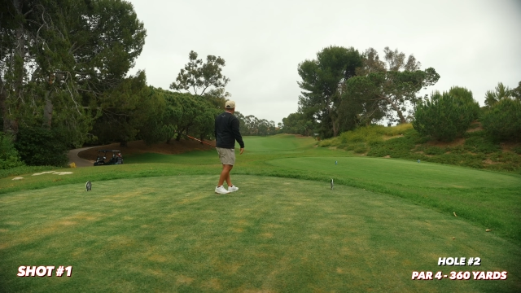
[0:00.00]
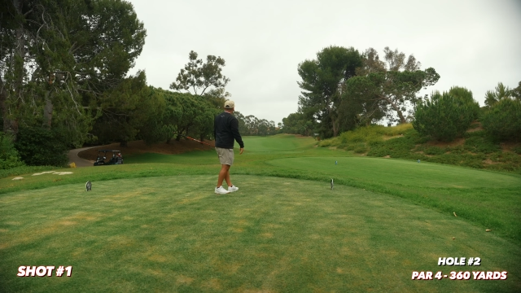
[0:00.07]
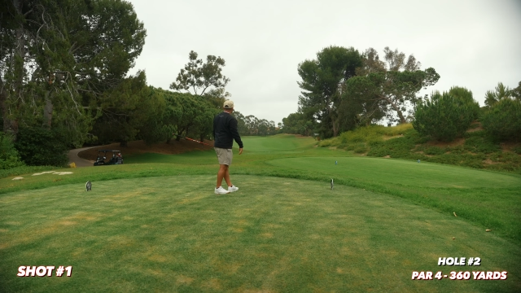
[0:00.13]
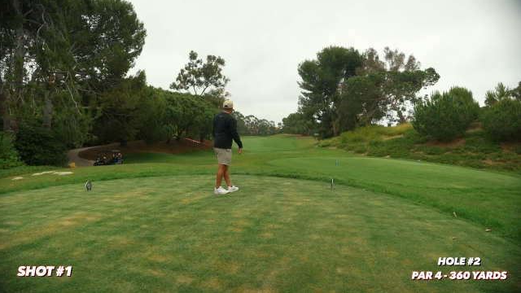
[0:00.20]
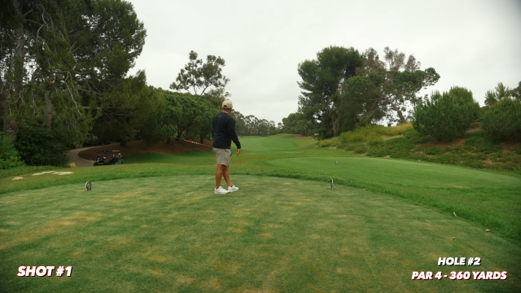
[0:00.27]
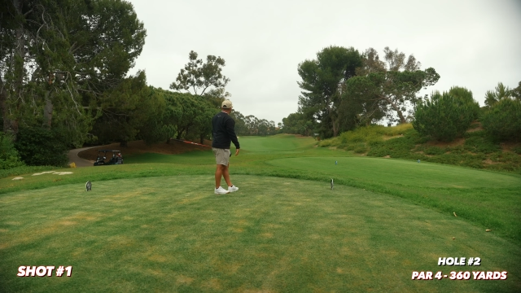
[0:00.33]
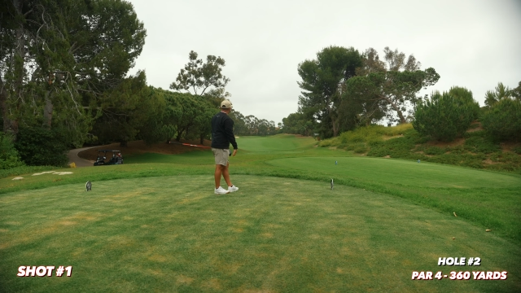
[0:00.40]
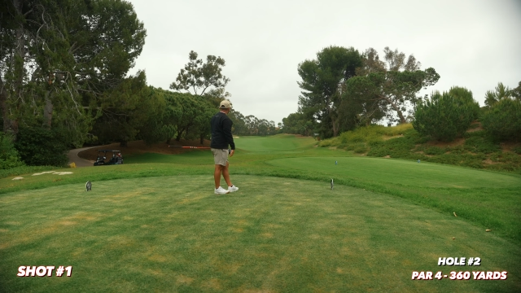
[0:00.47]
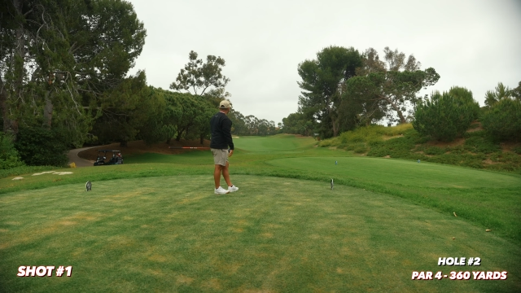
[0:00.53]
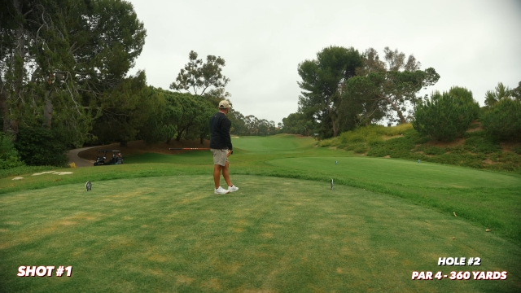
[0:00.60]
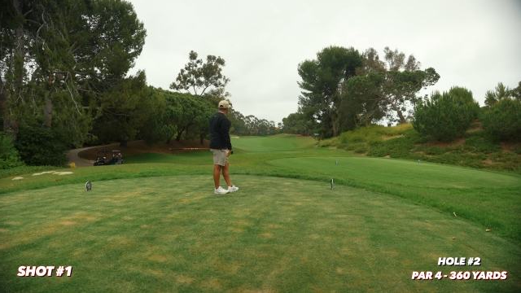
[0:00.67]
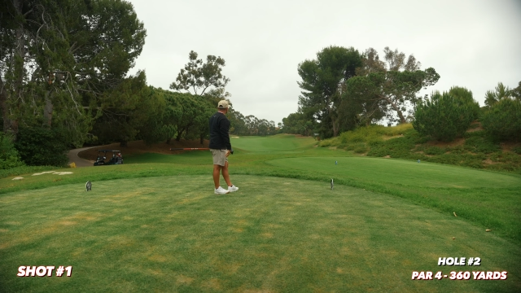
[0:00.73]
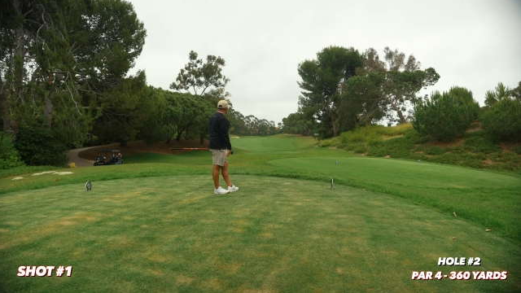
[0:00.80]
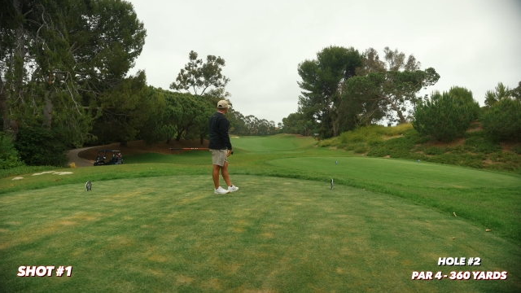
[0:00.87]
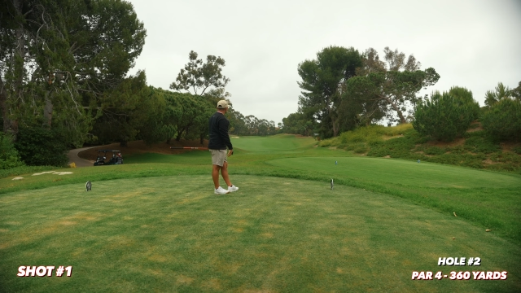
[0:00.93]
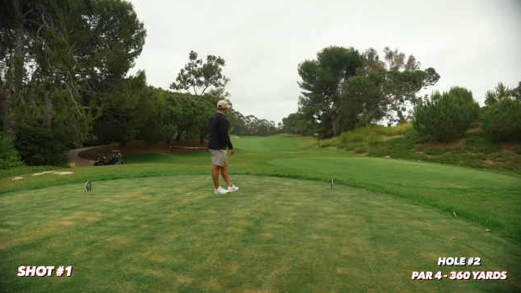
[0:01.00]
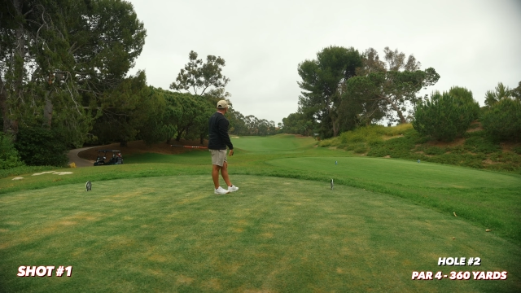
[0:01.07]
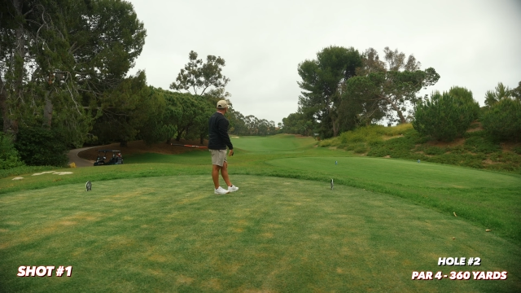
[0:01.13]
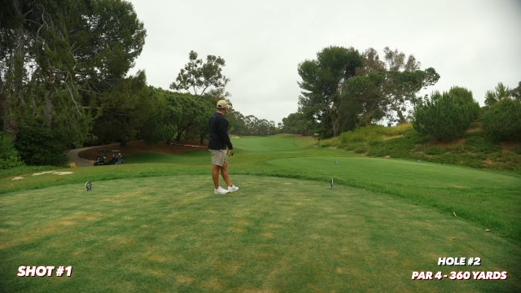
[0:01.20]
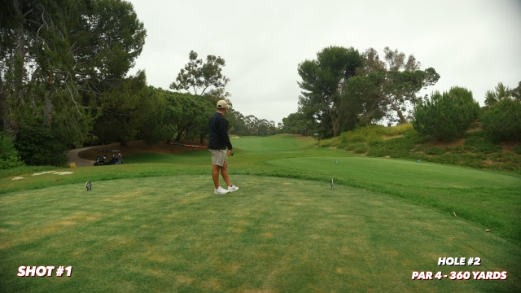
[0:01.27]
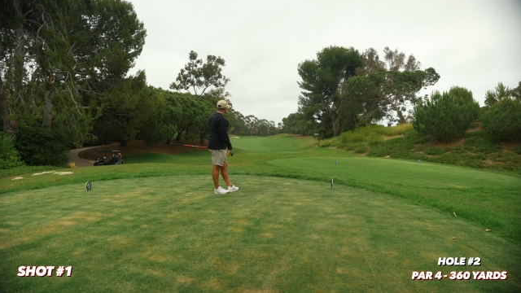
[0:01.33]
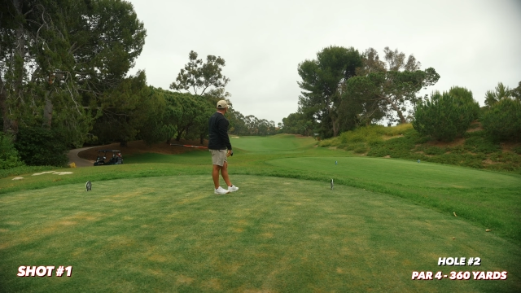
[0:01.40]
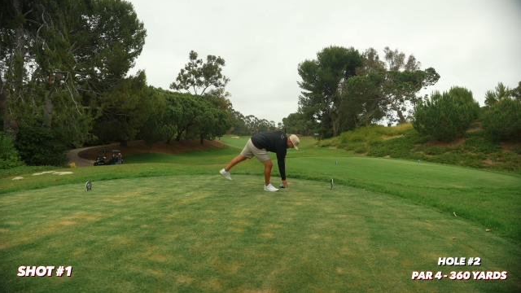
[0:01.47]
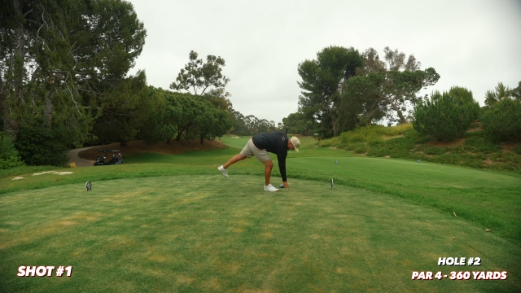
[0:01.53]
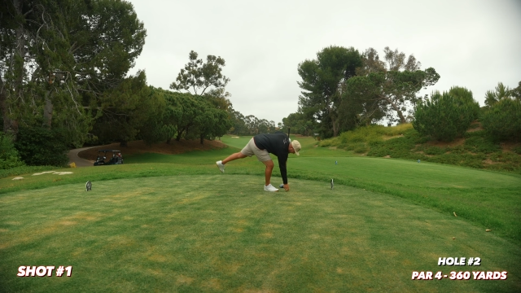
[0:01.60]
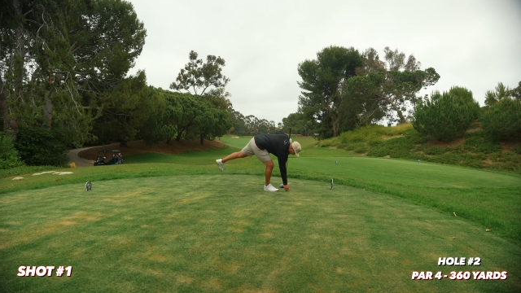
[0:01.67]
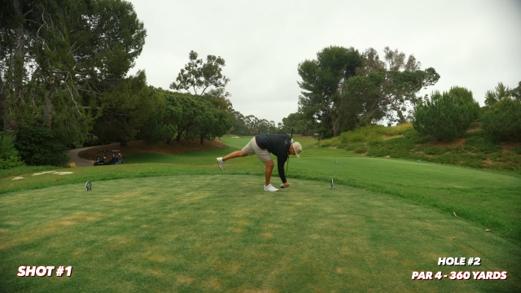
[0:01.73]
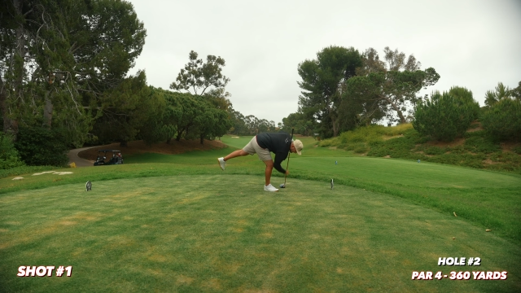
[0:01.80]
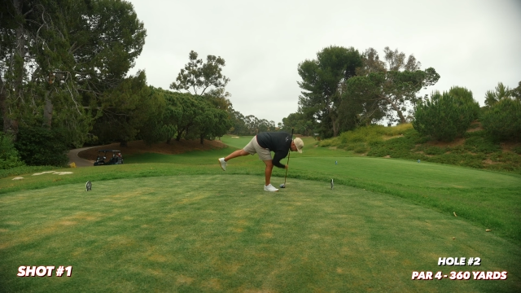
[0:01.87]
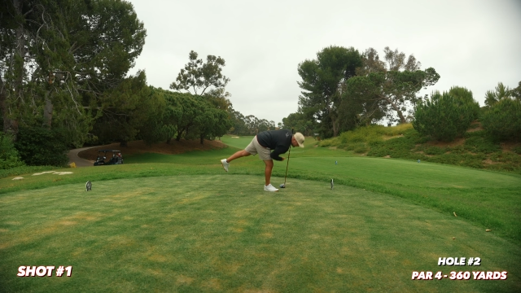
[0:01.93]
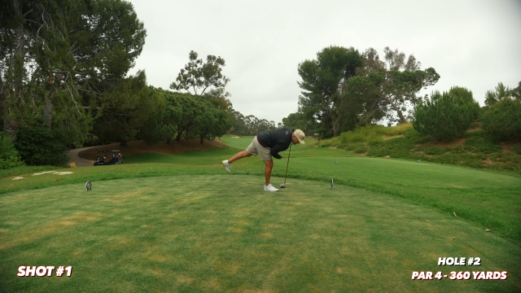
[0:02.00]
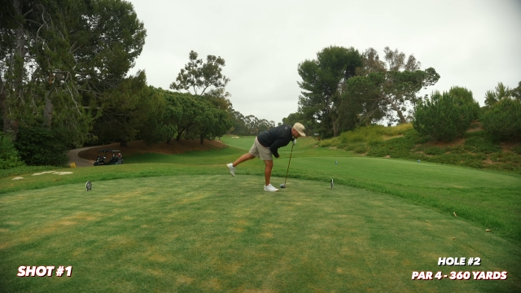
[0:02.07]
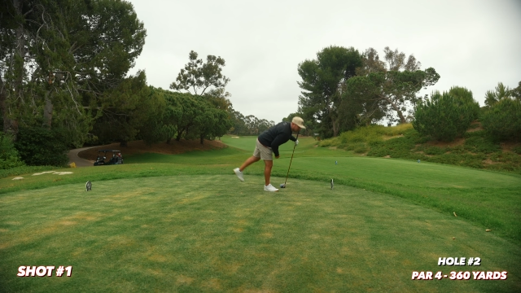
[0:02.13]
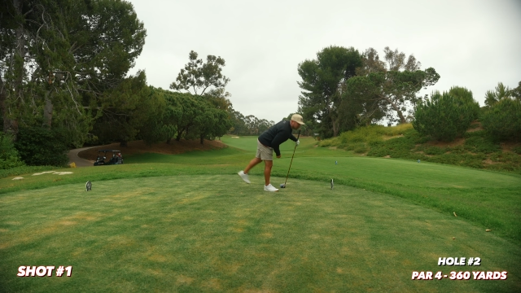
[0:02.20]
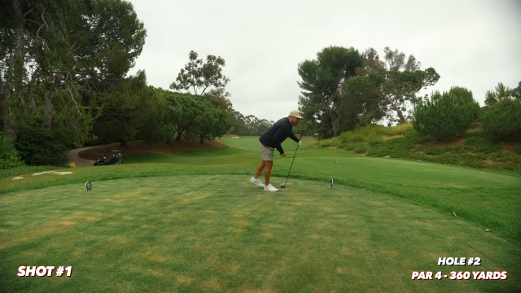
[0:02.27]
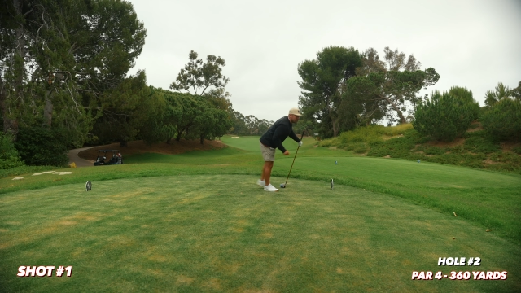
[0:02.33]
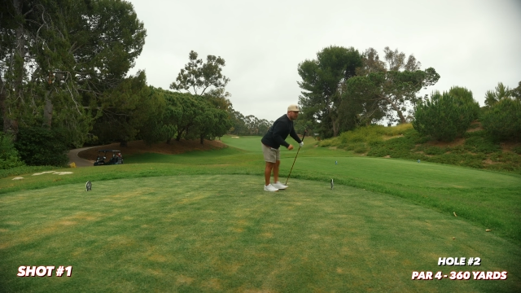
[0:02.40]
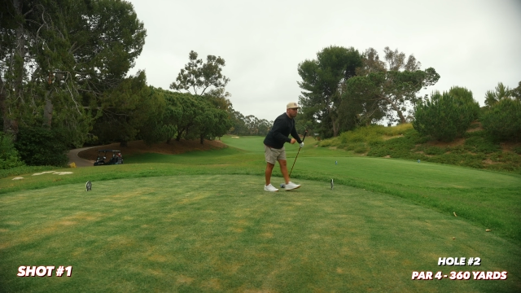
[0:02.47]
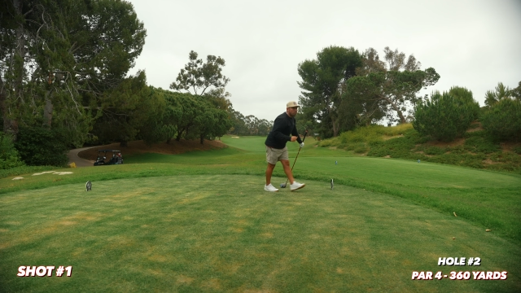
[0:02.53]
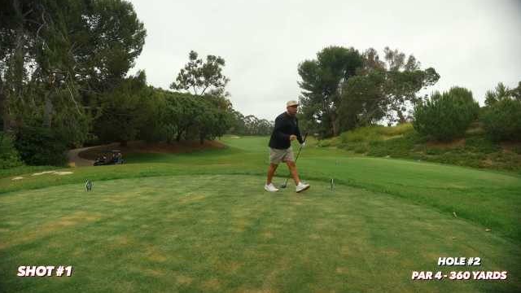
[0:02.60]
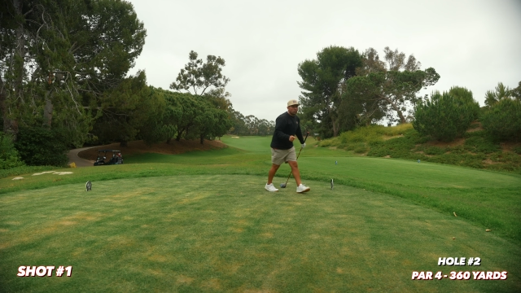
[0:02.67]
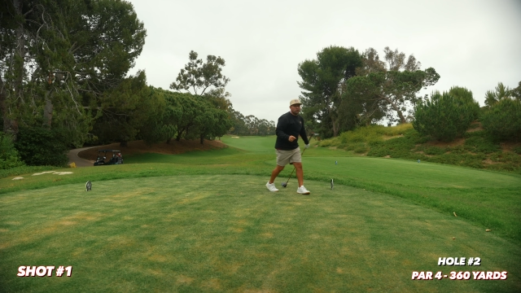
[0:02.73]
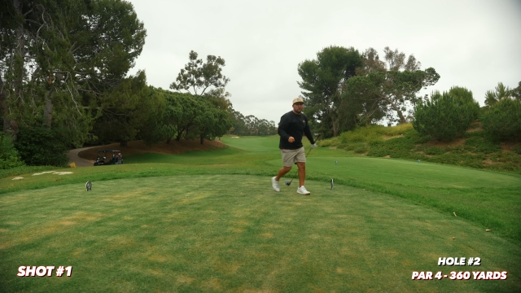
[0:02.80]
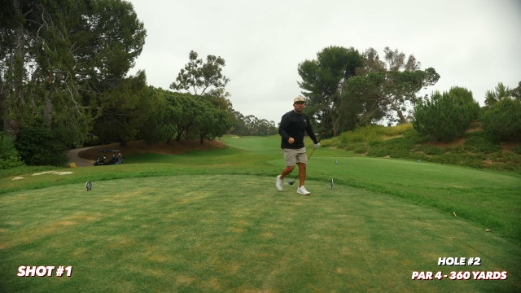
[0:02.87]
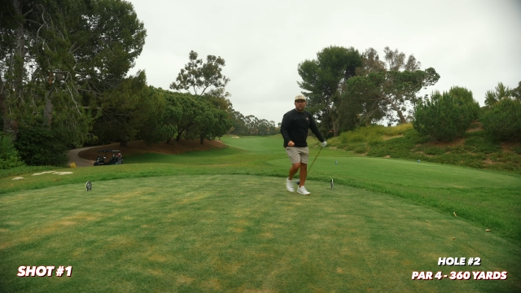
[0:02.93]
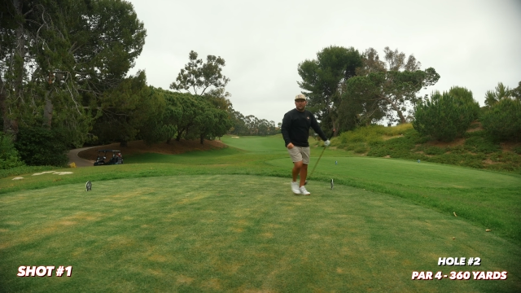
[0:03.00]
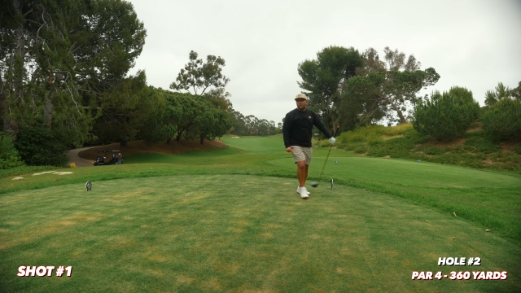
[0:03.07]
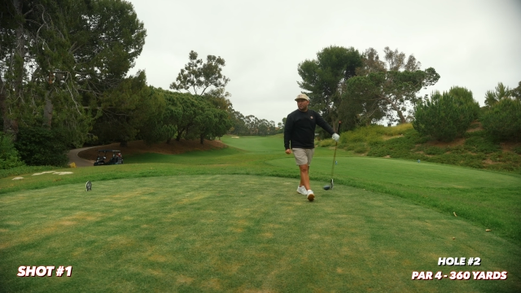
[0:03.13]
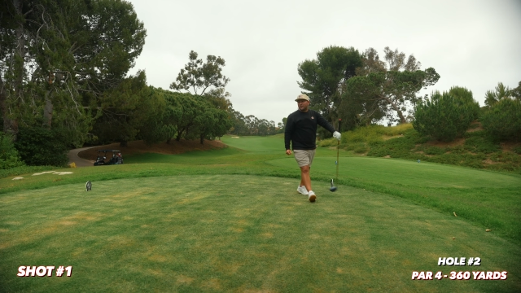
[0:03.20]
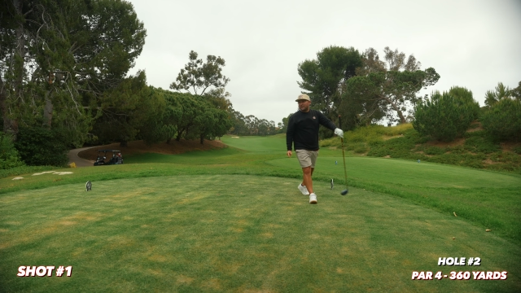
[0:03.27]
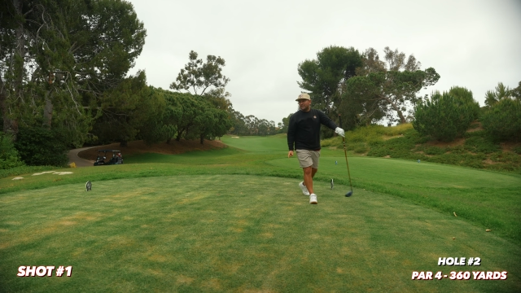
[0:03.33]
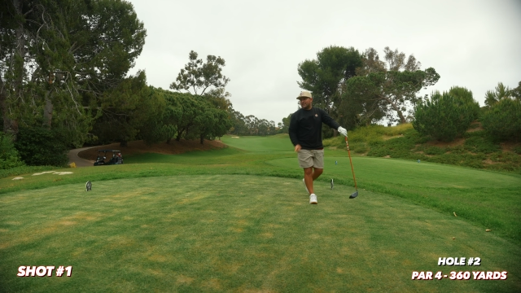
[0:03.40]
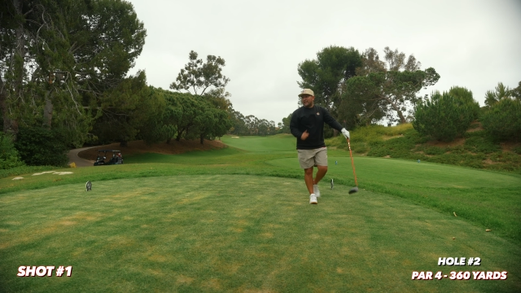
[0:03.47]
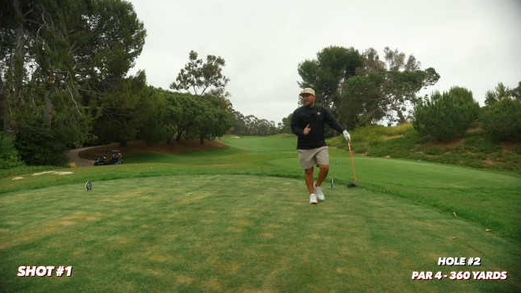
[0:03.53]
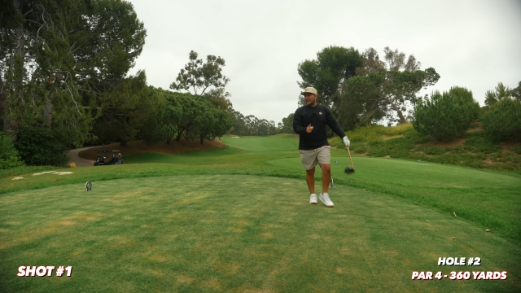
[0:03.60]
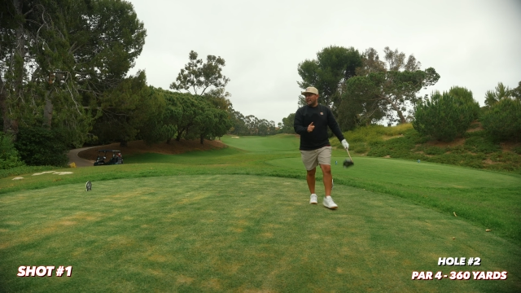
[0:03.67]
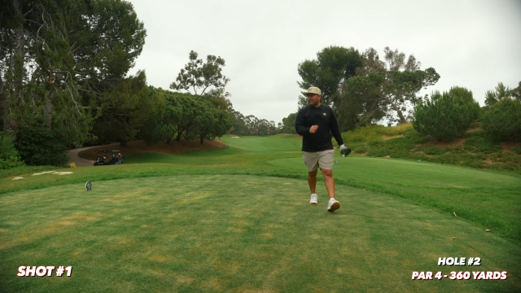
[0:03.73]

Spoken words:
(no speaker visible)